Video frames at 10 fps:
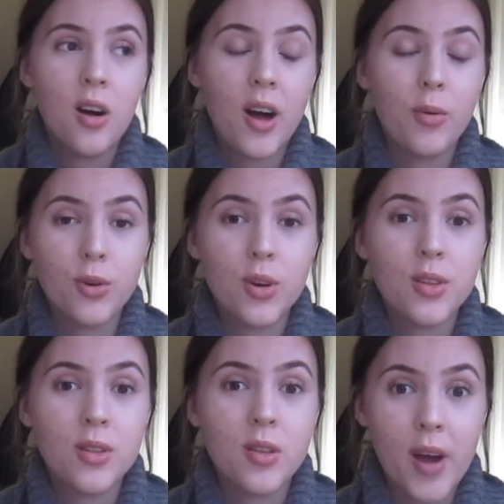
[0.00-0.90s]
I want
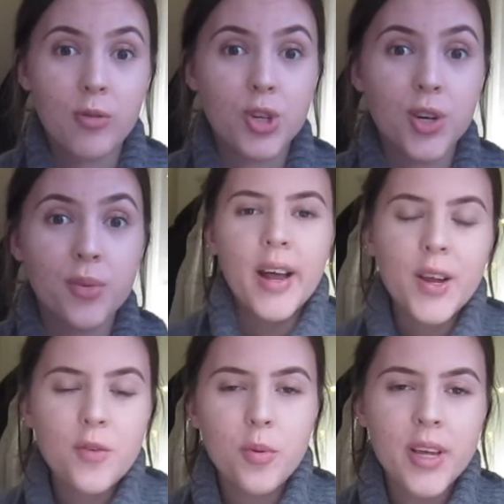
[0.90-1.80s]
the voucher. Hello
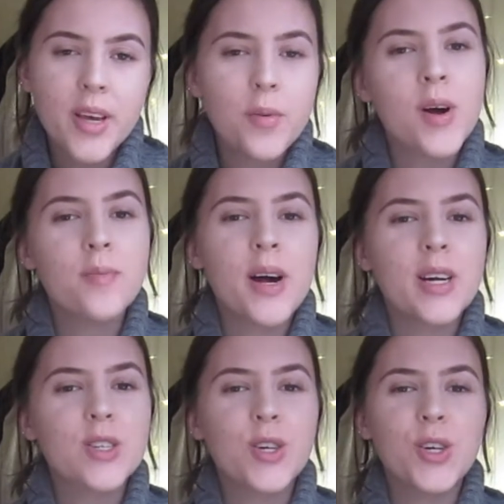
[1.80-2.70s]
everybody, welcome
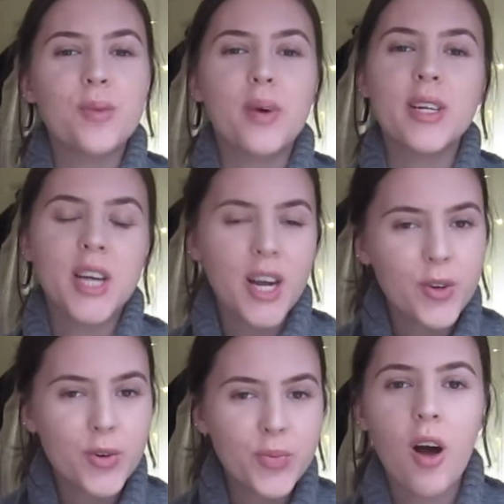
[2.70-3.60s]
back to my
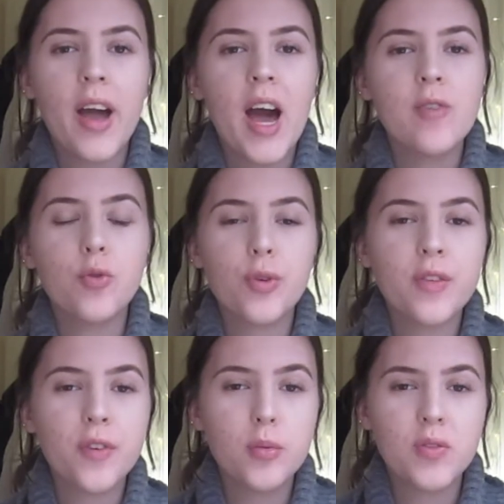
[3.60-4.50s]
channel. I have already
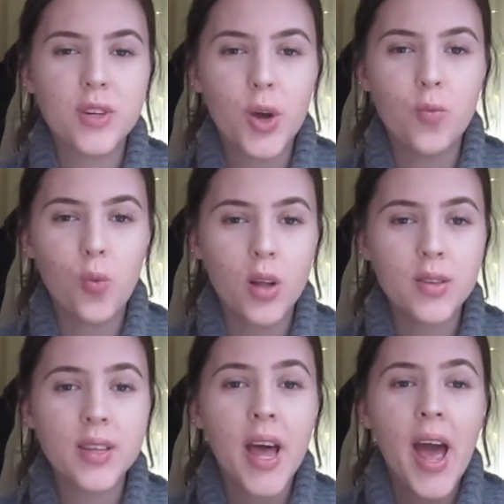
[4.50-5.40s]
filmed this video once
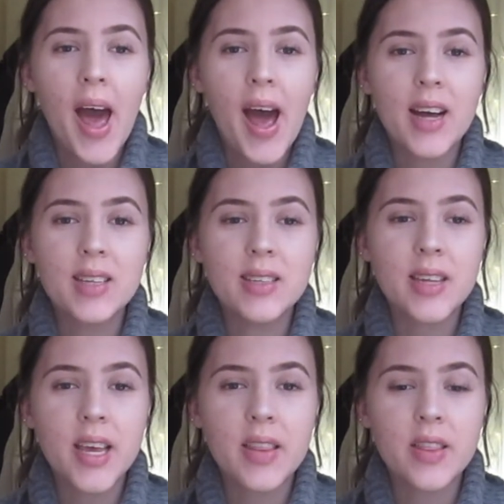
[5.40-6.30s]
and
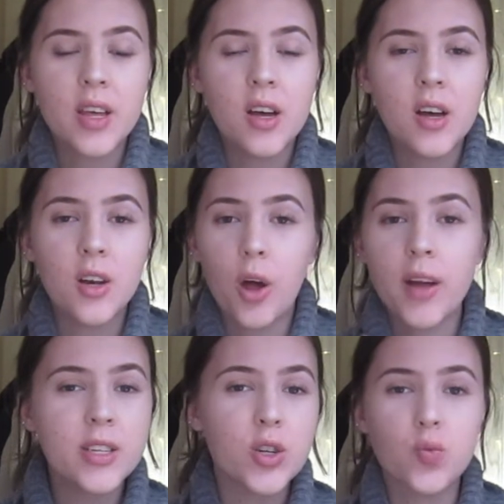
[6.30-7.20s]
the
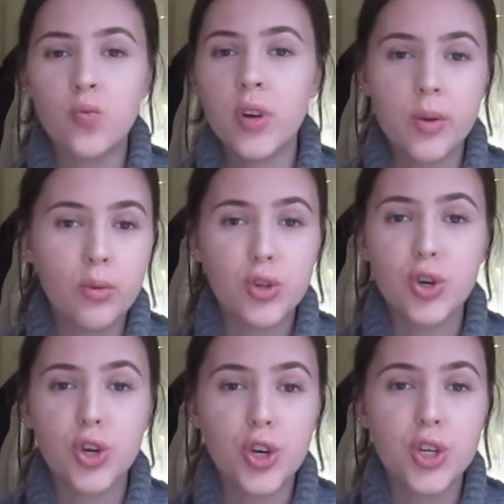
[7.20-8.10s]
lighting just really wasn't
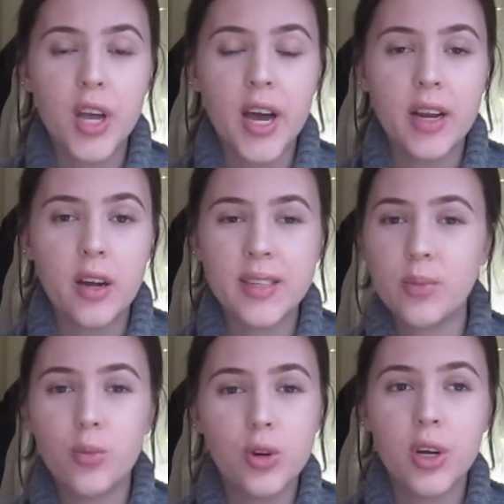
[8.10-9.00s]
good and I
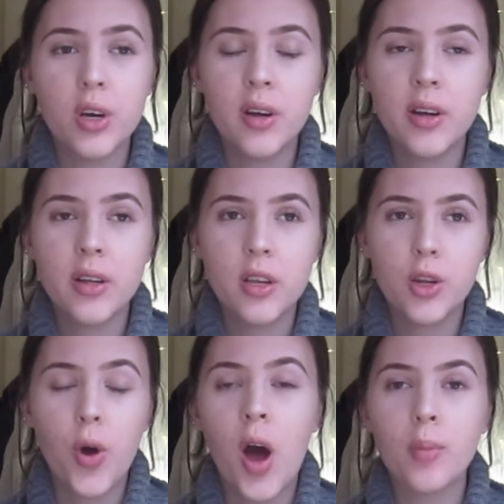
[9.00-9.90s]
didn't want to, you
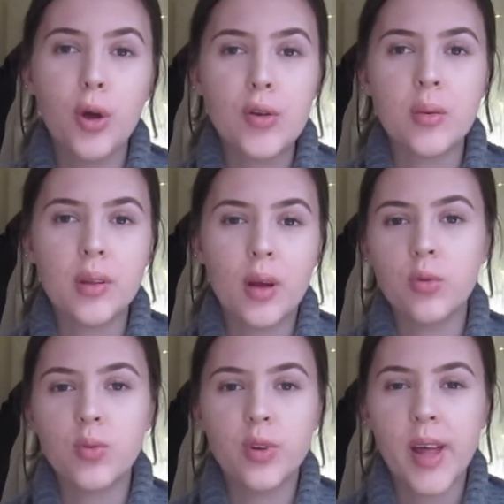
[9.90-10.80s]
know, upload something that I
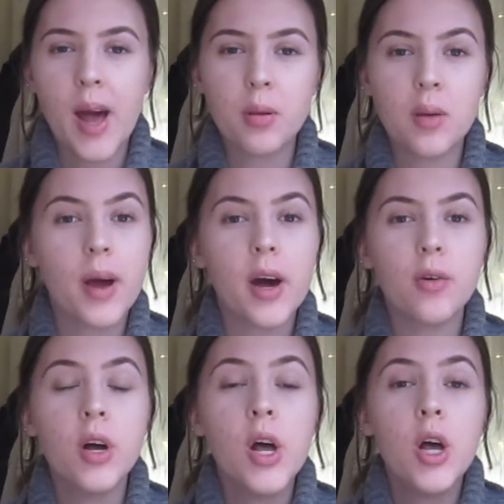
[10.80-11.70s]
wasn't really happy about.